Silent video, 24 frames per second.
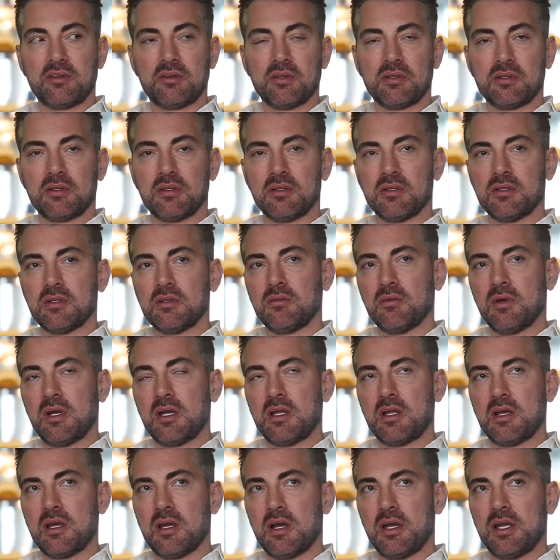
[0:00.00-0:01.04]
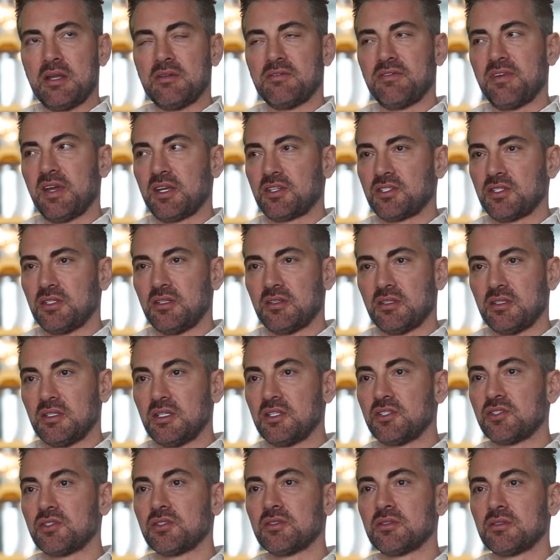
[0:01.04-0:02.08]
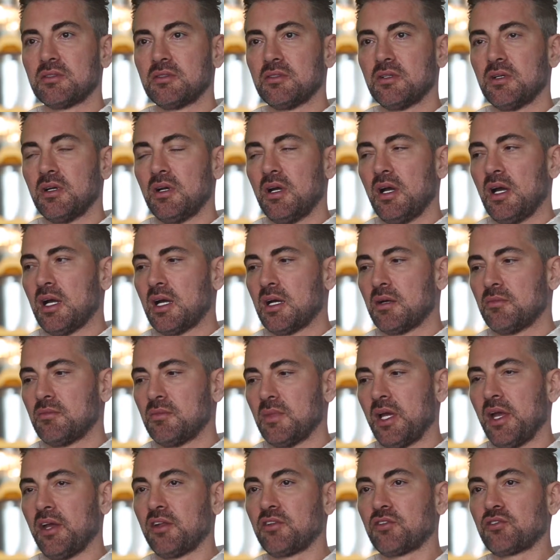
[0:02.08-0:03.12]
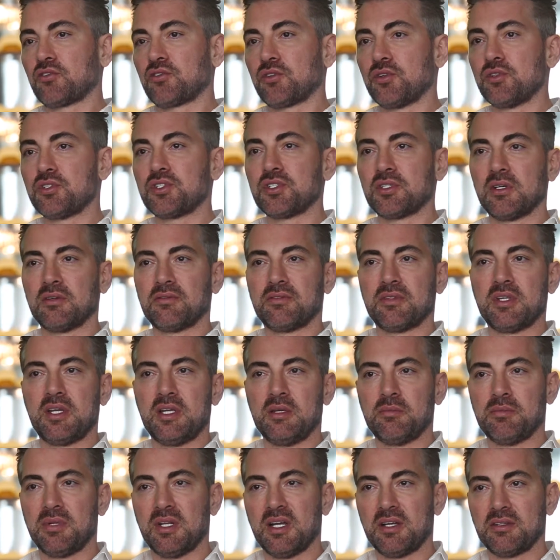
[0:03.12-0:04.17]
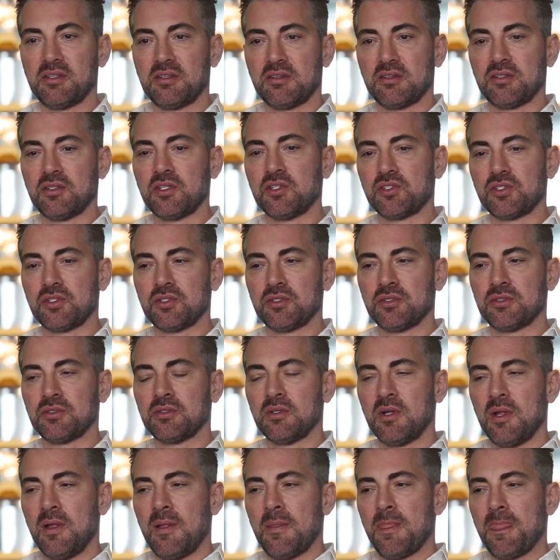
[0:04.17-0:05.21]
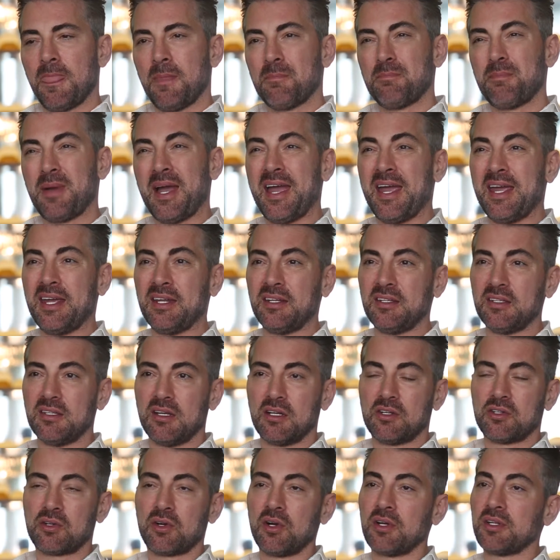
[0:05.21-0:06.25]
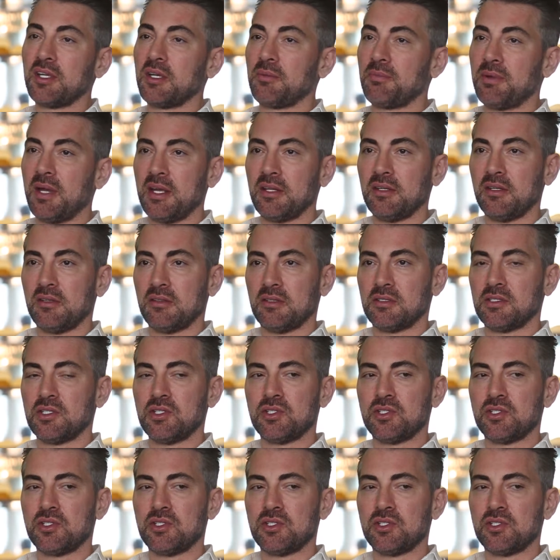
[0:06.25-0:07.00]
So infection is an issue, extrusion of the implant is an issue, pain, chronic pain is an